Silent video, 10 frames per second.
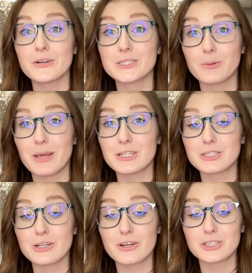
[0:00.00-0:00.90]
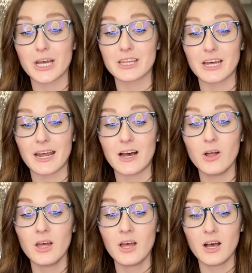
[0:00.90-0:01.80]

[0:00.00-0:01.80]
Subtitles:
So make sure you go check that out.